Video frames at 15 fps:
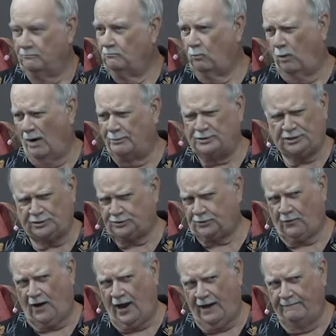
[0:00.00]
What was a
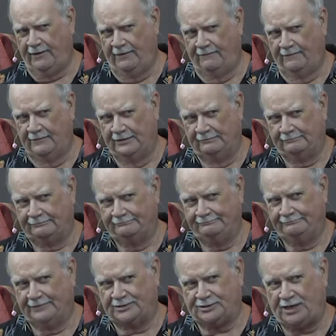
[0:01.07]
scribe?
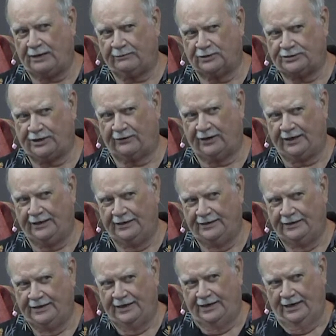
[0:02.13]
secretary.
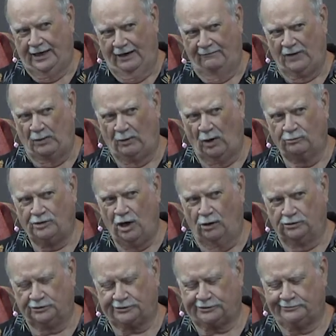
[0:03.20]
They wrote
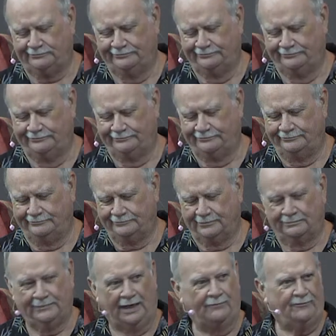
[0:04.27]
notes.
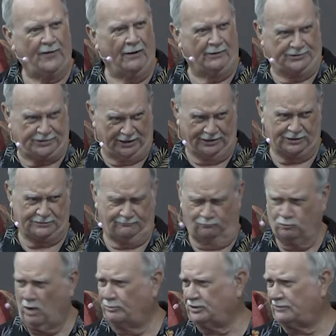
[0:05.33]
And Pharisees,
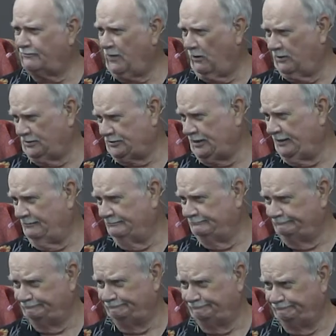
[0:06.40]
what was a Pharisee?
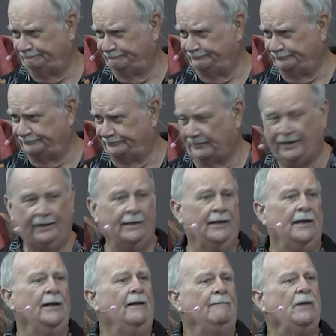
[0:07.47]

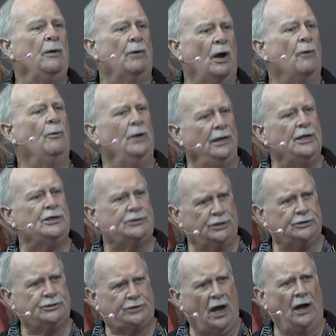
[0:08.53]
They were a
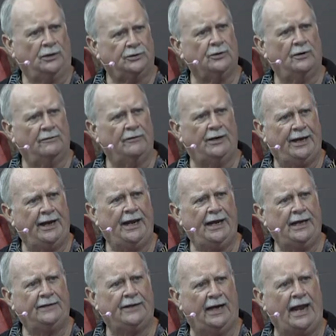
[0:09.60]
religious doctor of the
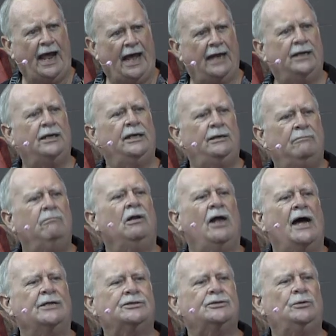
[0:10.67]
day that added
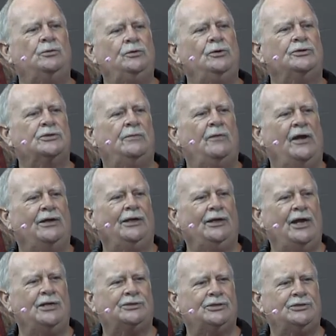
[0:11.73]
lots of rules and
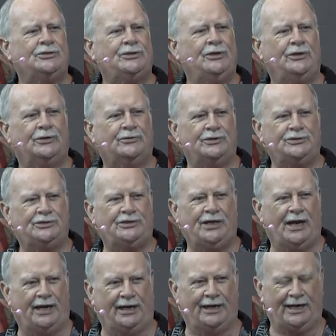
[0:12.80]
regulations to their
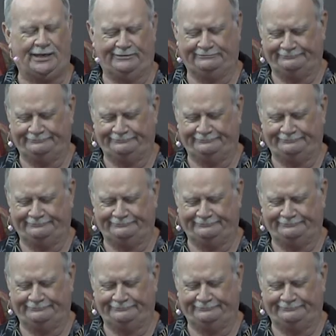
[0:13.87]
Christianity.